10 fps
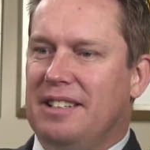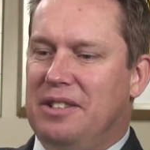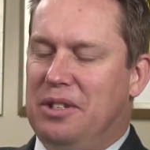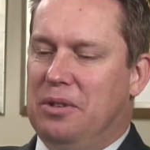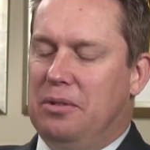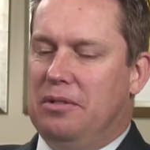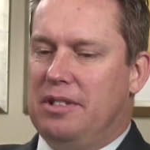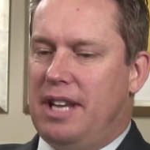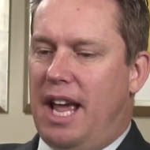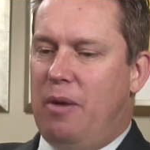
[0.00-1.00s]
to
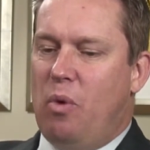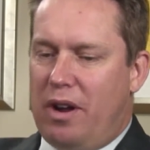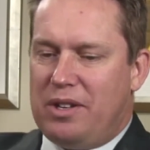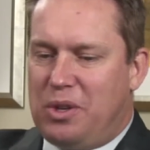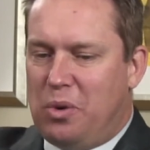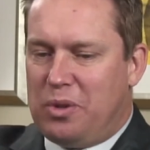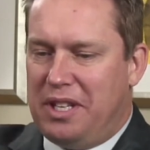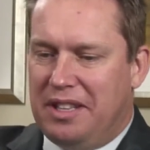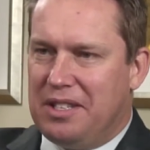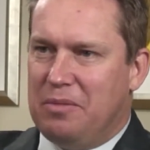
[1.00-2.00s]
say what is
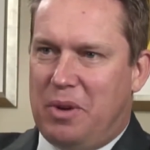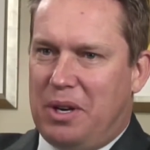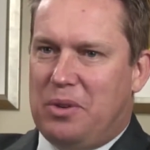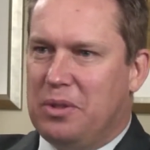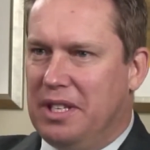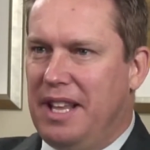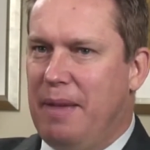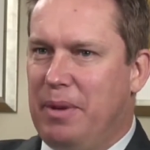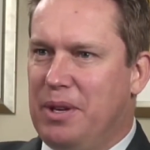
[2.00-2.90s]
causing this and what is causing that,